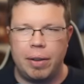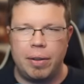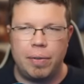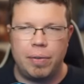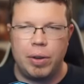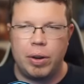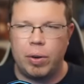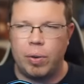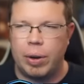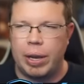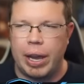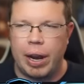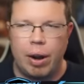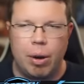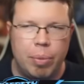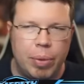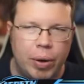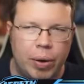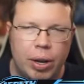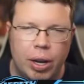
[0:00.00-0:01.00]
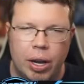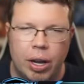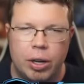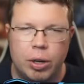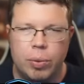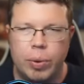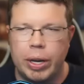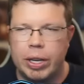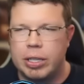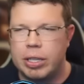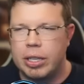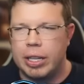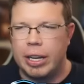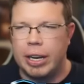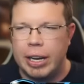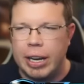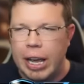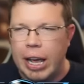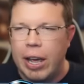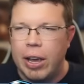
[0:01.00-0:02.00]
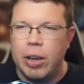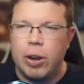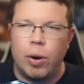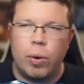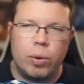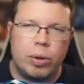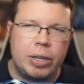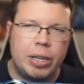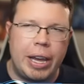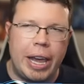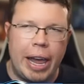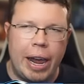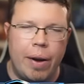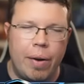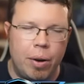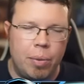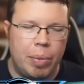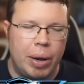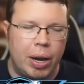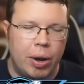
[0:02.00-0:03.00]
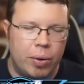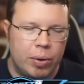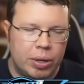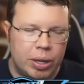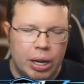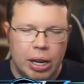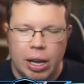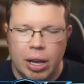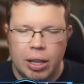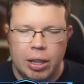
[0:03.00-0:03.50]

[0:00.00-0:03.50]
If you don't care about Conquest, then you don't care about